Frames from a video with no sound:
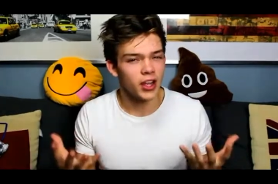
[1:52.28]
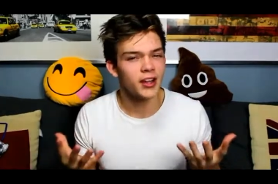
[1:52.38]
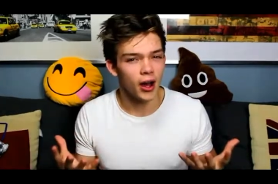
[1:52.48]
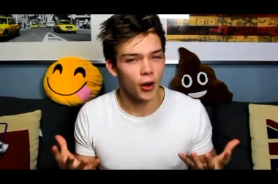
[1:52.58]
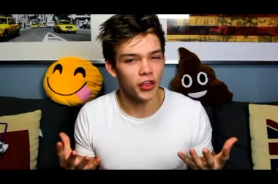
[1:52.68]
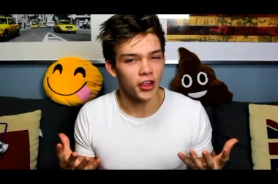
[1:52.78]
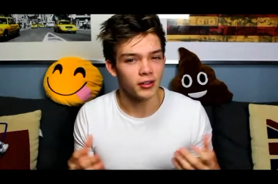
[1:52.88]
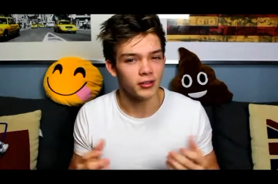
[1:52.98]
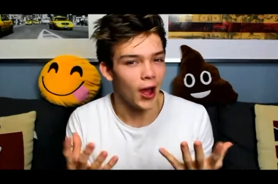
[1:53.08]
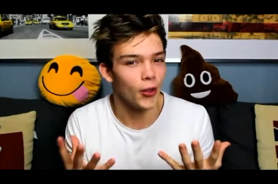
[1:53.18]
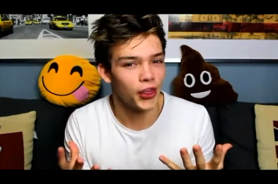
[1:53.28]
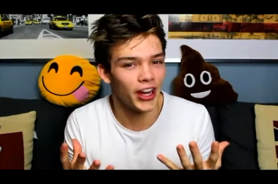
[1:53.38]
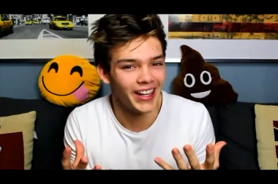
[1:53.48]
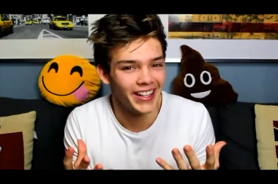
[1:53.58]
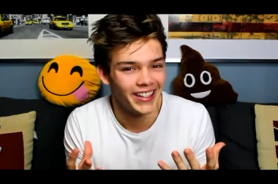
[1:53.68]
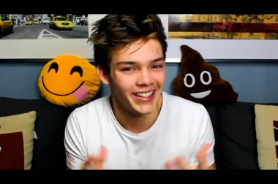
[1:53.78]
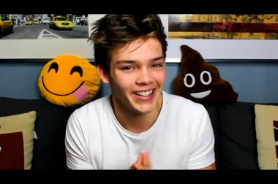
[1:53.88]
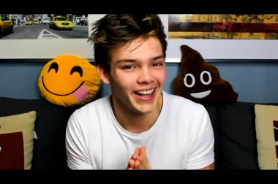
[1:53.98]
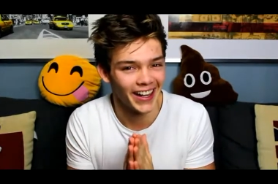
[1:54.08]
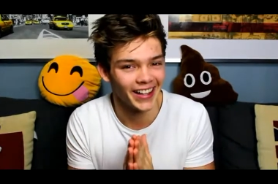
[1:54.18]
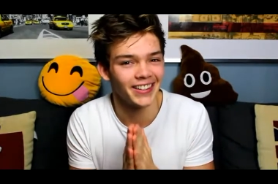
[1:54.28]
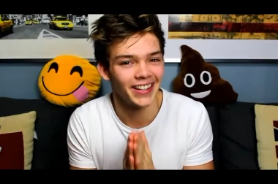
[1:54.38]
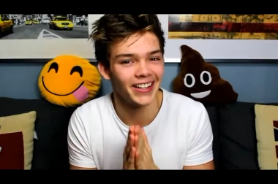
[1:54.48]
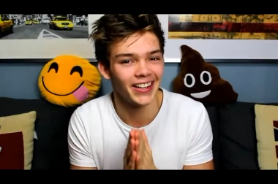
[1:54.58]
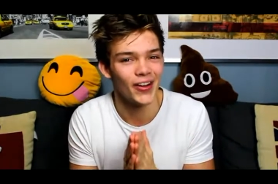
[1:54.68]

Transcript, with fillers: eat healthy. Healthy. I can't say it